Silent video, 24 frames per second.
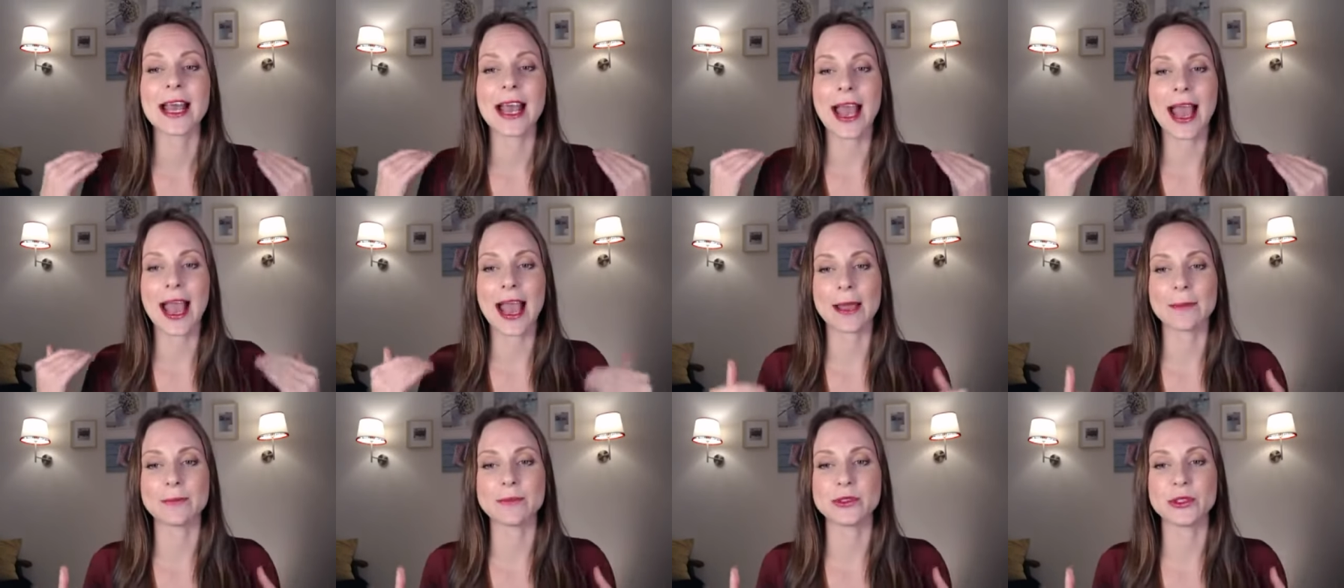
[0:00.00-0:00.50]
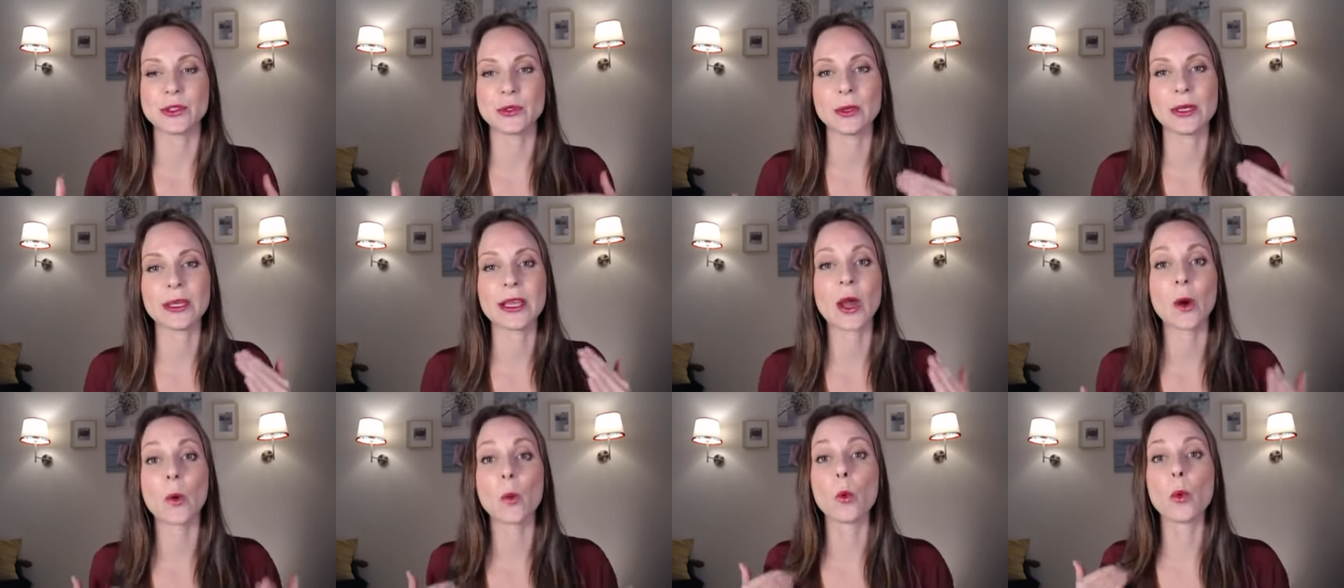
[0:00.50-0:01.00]
I'm
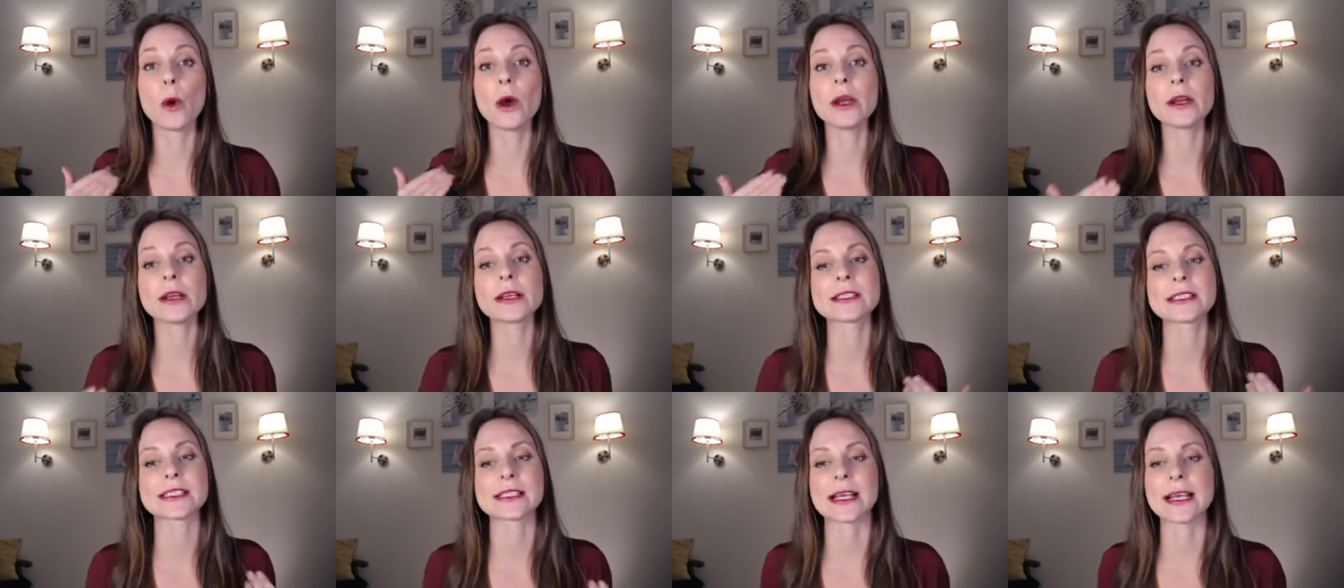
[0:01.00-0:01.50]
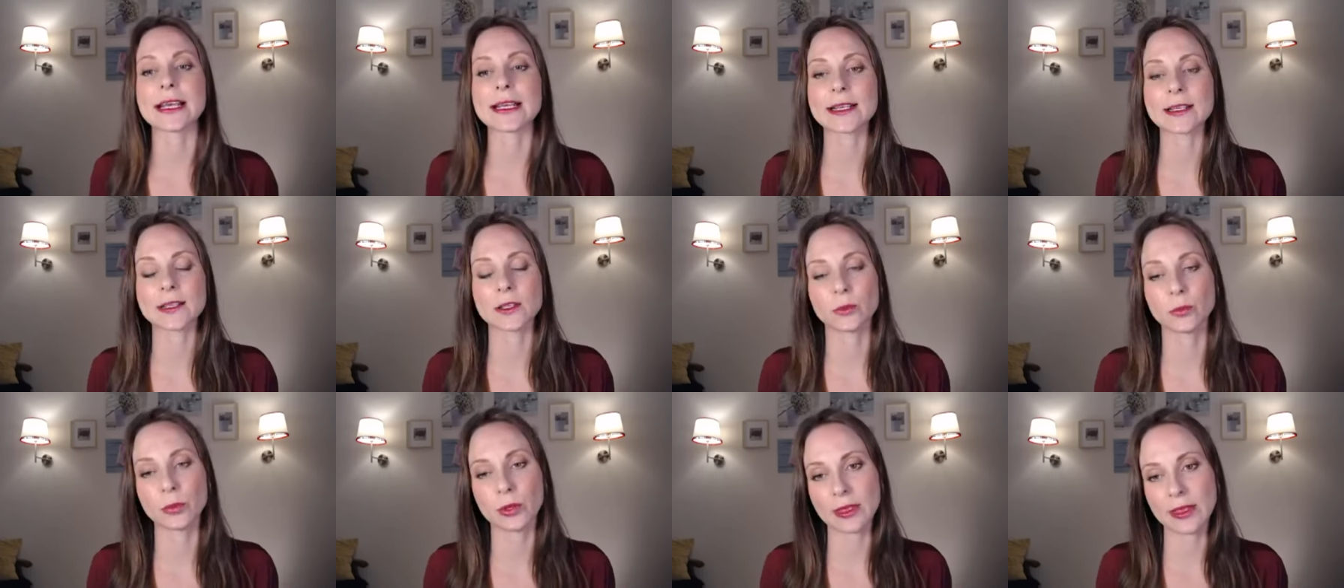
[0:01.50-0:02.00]
doing a work
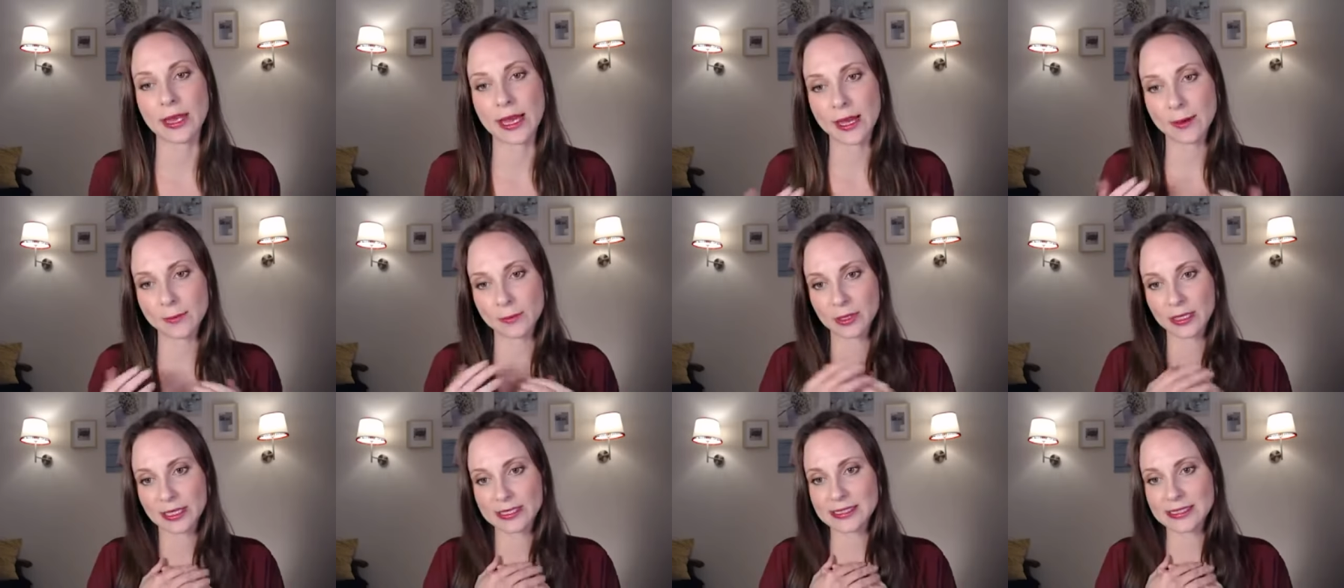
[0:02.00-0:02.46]
cycle with them.